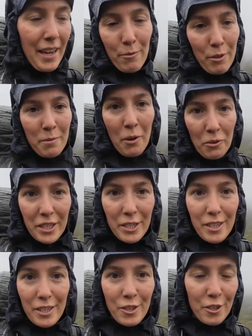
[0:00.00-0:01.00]
yeah, it was my own
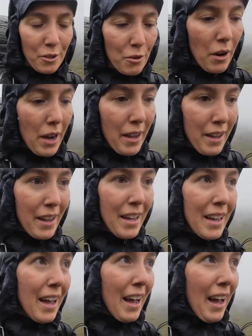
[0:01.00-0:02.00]
decision to
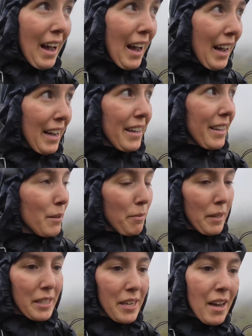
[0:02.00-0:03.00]
hike,
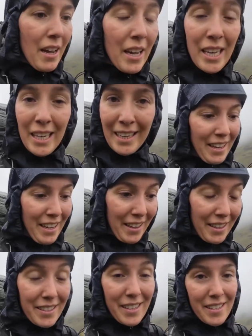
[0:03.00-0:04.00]
but
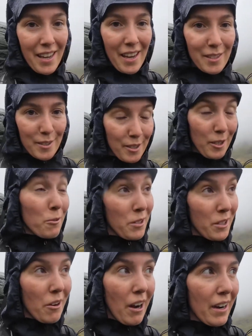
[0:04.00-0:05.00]
this is so
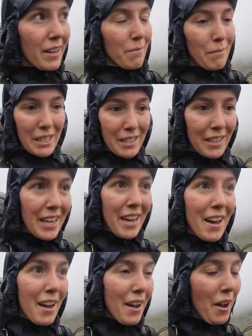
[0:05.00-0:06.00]
hard mentally
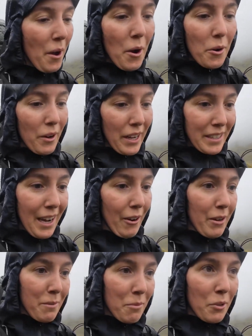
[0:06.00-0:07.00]
right
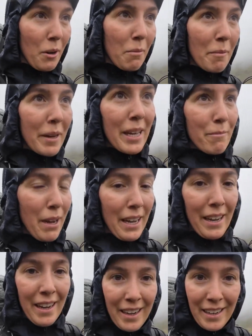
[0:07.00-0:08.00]
now, and probably in
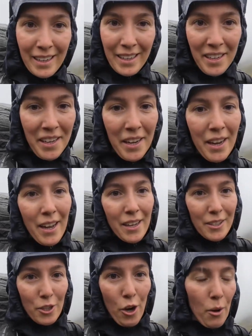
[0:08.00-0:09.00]
my
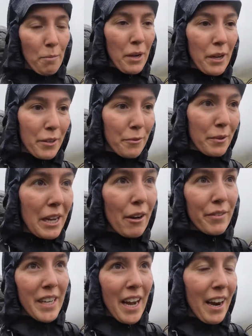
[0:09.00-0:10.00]
top 3
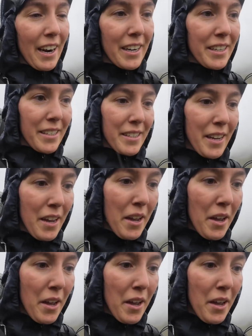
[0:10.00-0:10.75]
of the hardest,